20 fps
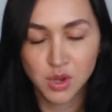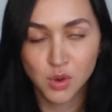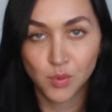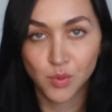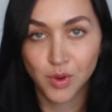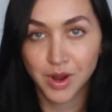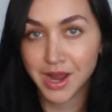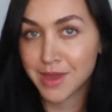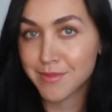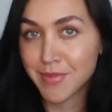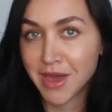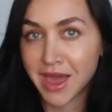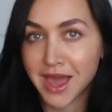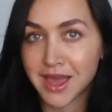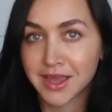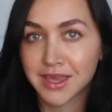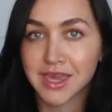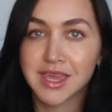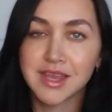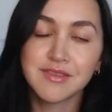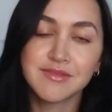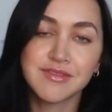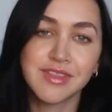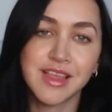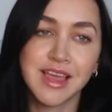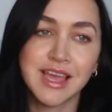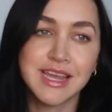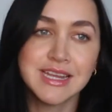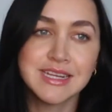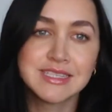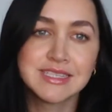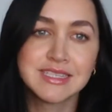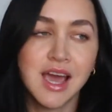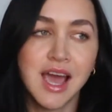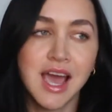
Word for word: what I pack in flight.